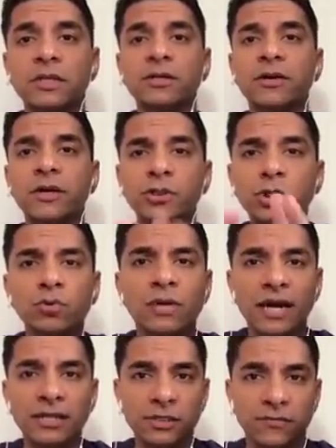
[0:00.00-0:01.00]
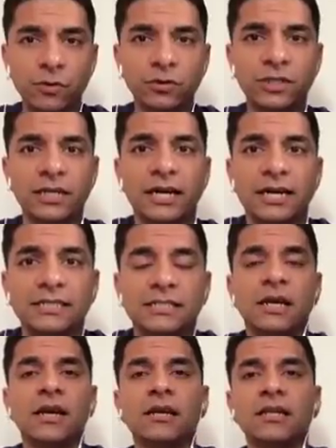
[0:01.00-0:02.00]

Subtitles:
Now, there are two kinds of UTIs.